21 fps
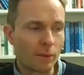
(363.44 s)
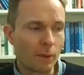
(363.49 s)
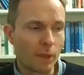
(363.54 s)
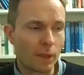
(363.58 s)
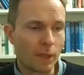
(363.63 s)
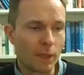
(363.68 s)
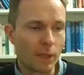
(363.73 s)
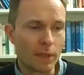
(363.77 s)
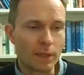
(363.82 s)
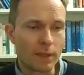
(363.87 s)
what
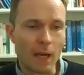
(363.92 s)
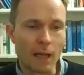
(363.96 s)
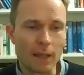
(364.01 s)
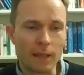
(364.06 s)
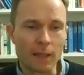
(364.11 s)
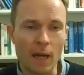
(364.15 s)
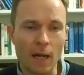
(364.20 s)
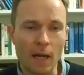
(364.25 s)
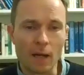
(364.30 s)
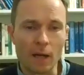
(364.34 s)
you said
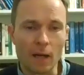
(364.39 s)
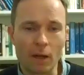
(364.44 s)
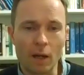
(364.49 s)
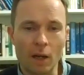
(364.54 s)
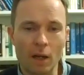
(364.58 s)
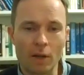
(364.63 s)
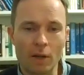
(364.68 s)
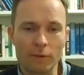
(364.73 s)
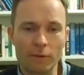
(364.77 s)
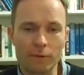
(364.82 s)
there
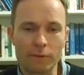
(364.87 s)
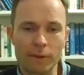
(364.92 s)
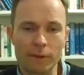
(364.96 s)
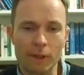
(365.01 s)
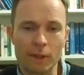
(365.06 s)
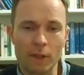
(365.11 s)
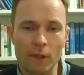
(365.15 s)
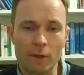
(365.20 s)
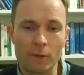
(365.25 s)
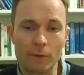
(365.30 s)
of,
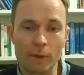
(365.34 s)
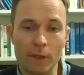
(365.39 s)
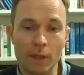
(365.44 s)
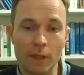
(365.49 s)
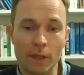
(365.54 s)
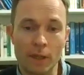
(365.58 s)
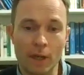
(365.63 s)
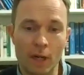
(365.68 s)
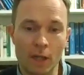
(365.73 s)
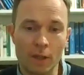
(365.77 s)
in
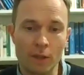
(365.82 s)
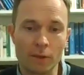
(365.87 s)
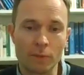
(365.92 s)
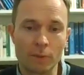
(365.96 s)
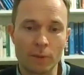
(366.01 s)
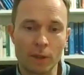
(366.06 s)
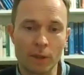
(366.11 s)
Ireland,